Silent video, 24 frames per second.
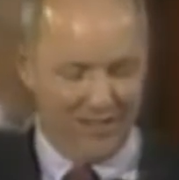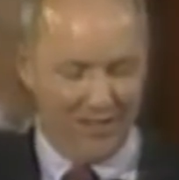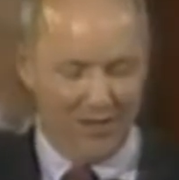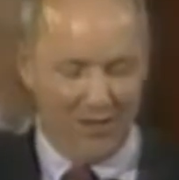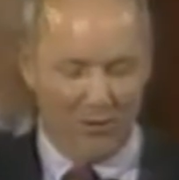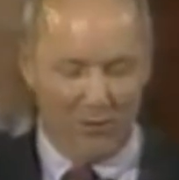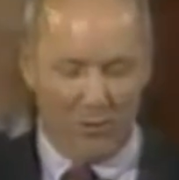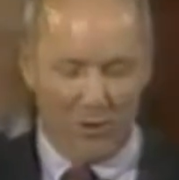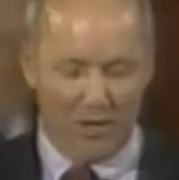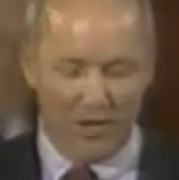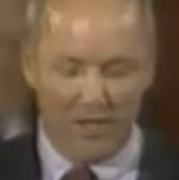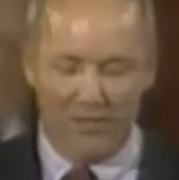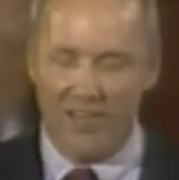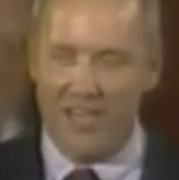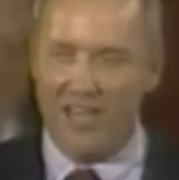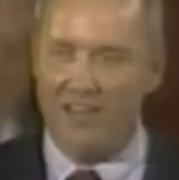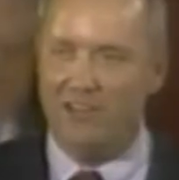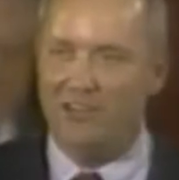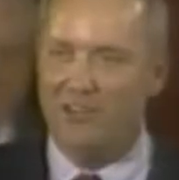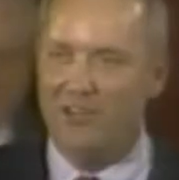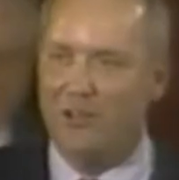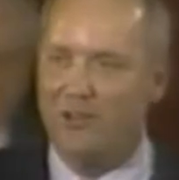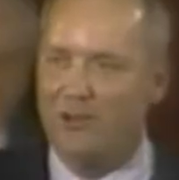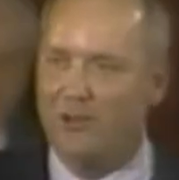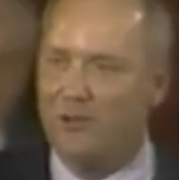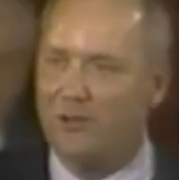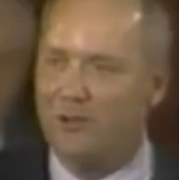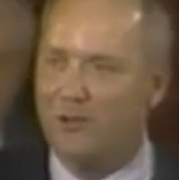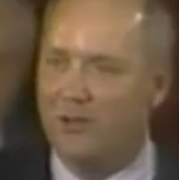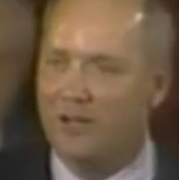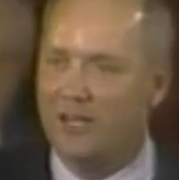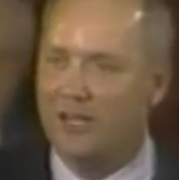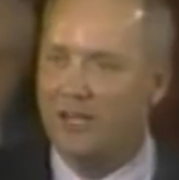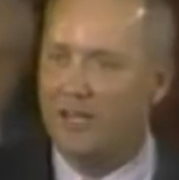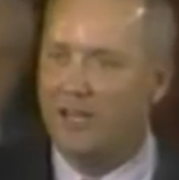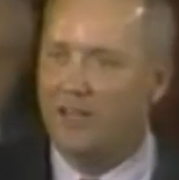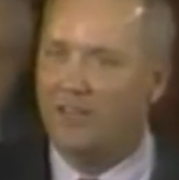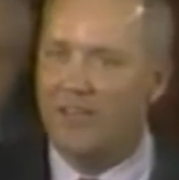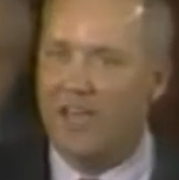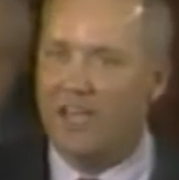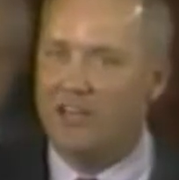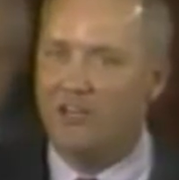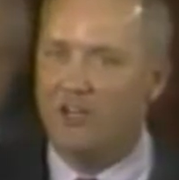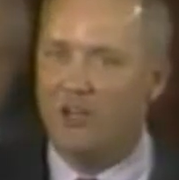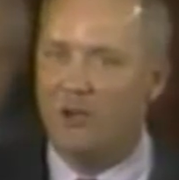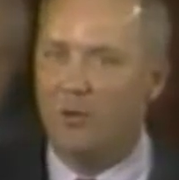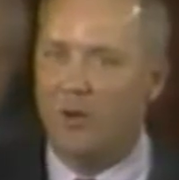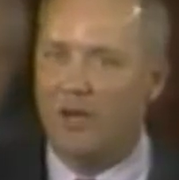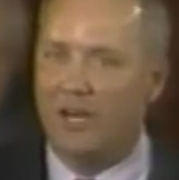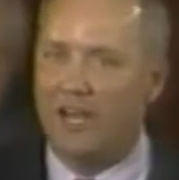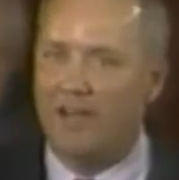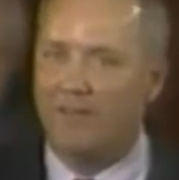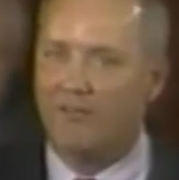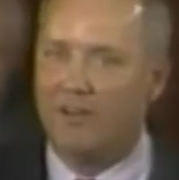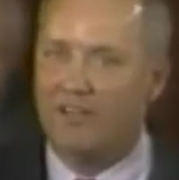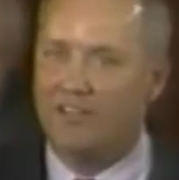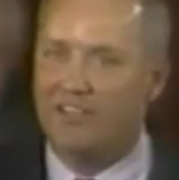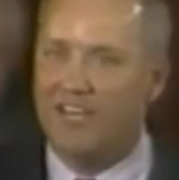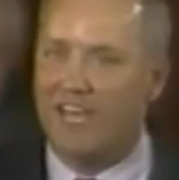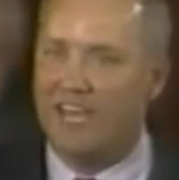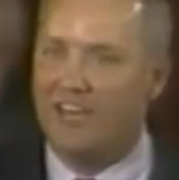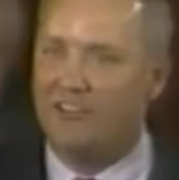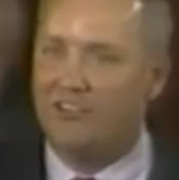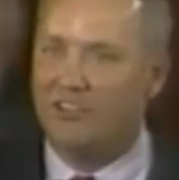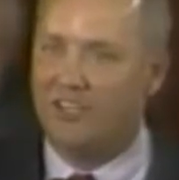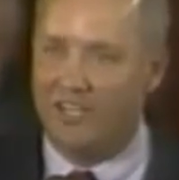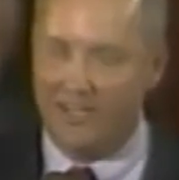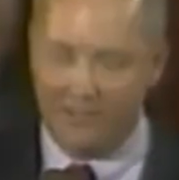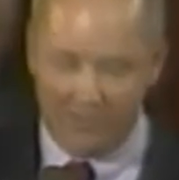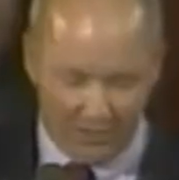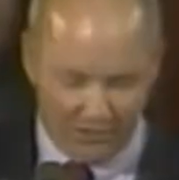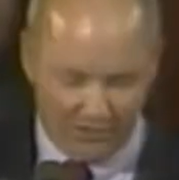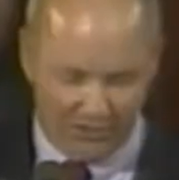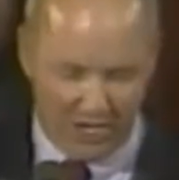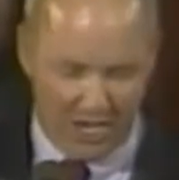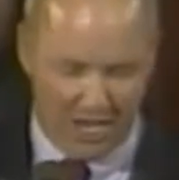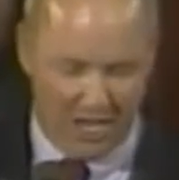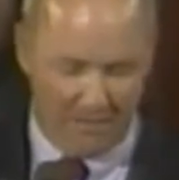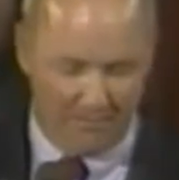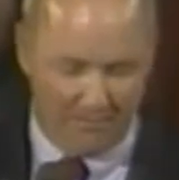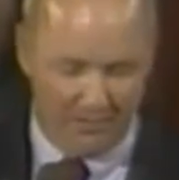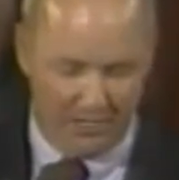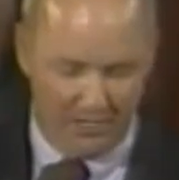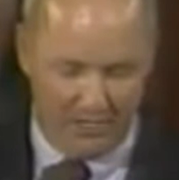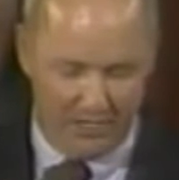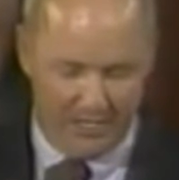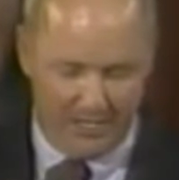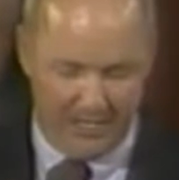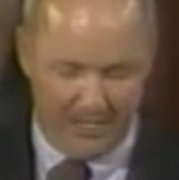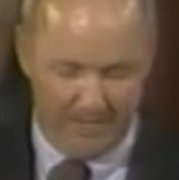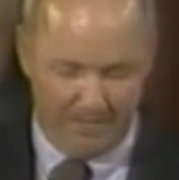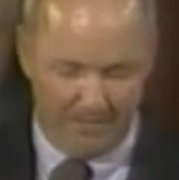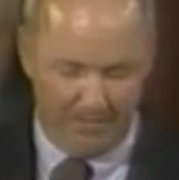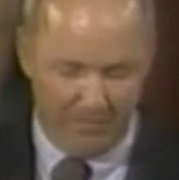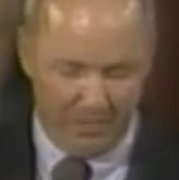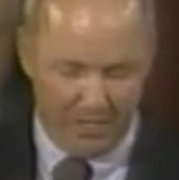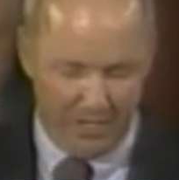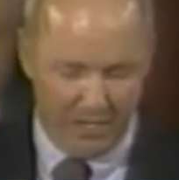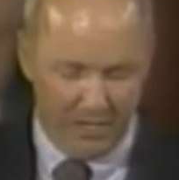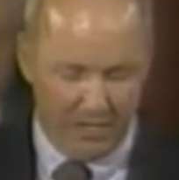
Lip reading: What do? They do whatever it takes to get the job done.